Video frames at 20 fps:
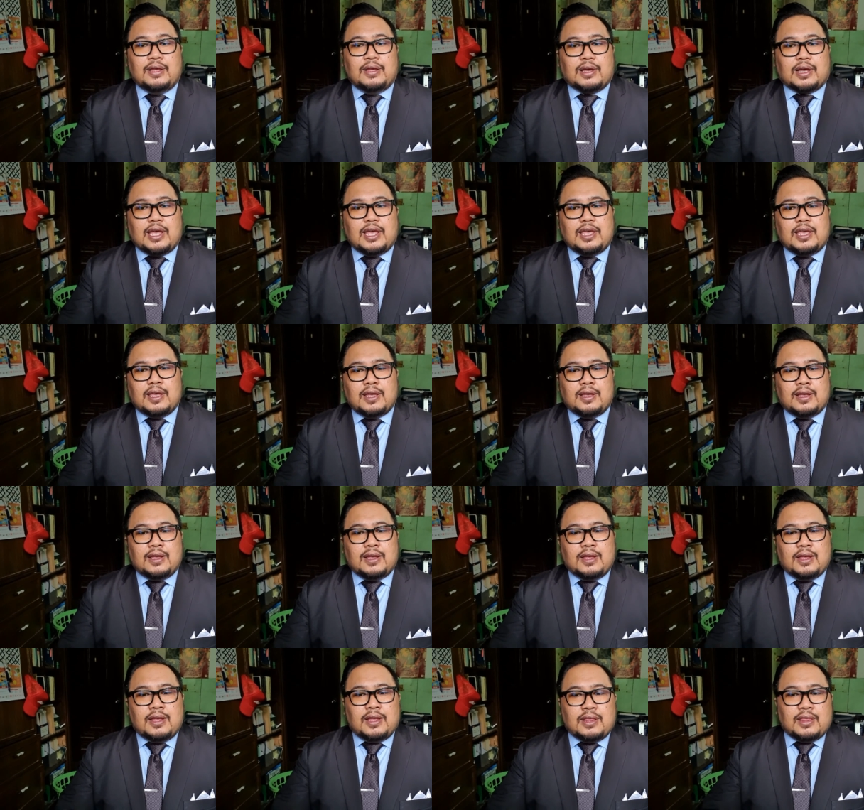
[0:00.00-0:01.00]
Okay?
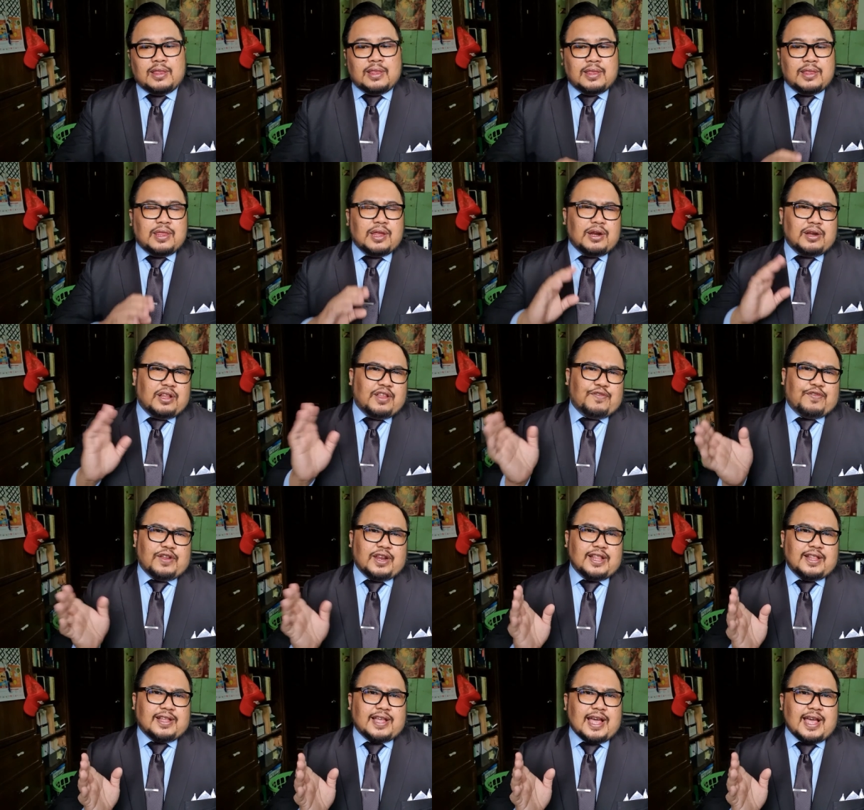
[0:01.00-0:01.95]
There are different